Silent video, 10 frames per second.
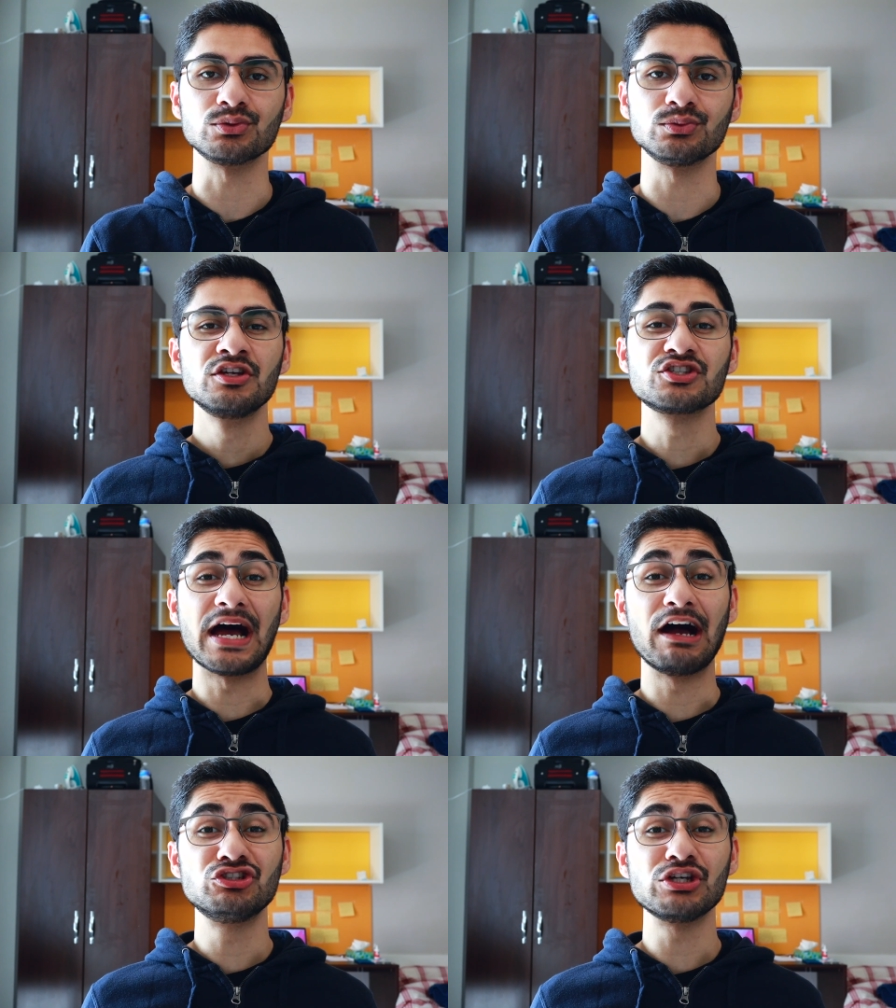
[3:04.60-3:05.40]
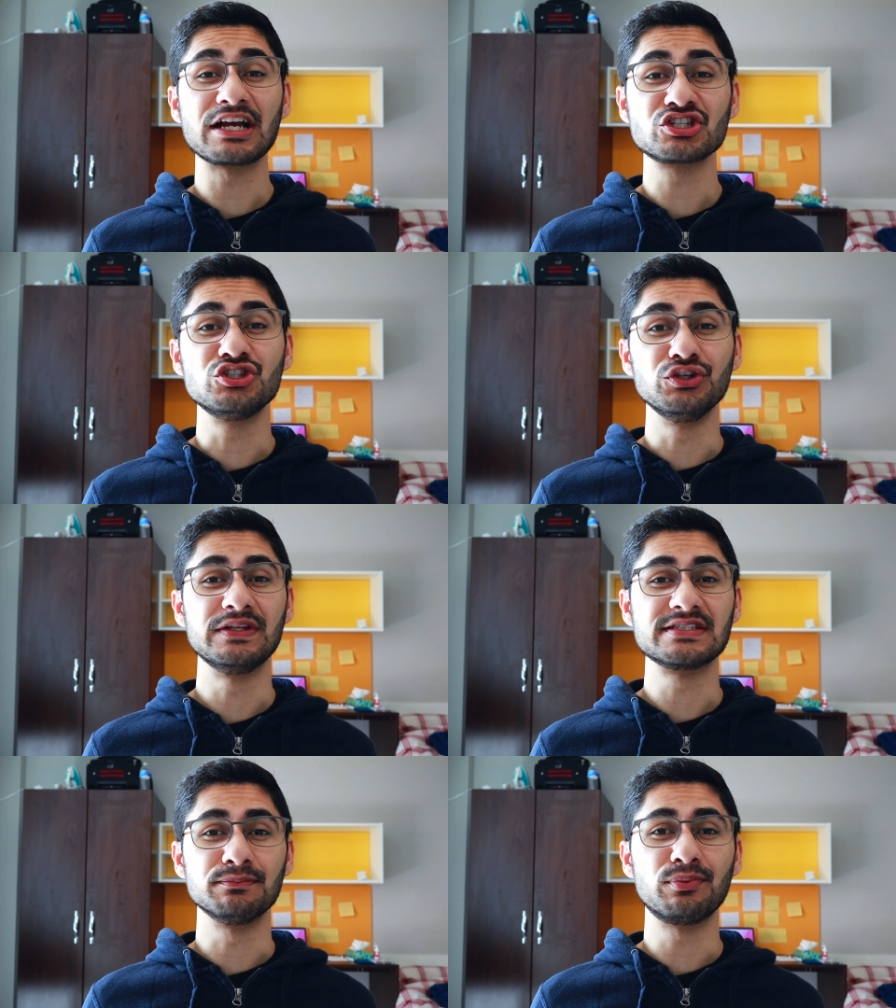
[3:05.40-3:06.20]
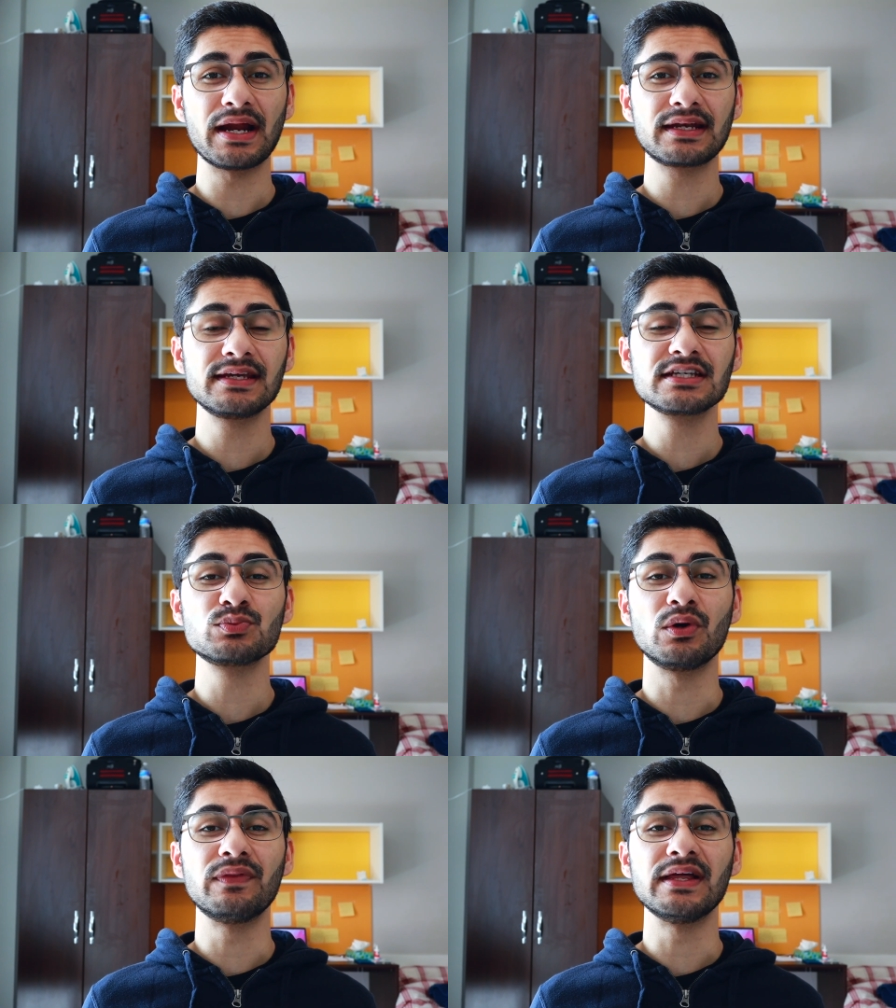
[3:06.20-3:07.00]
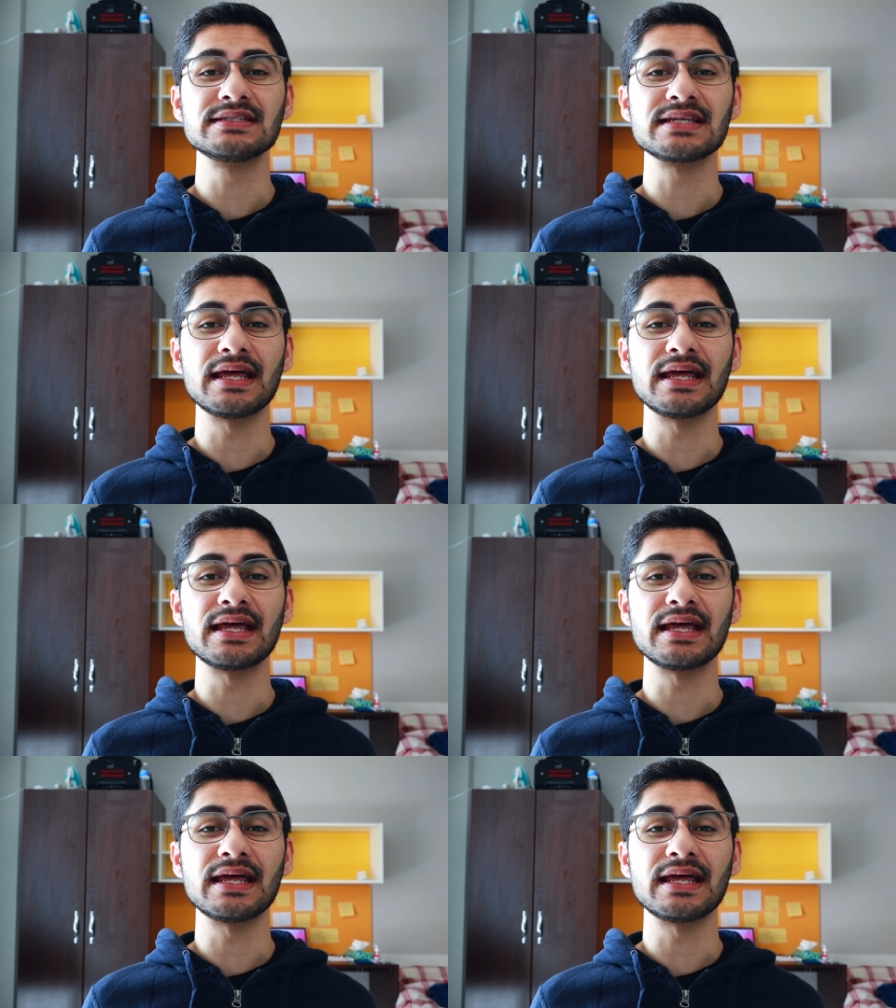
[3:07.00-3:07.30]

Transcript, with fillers: tool. So how do you actually do this in practice? Well, there's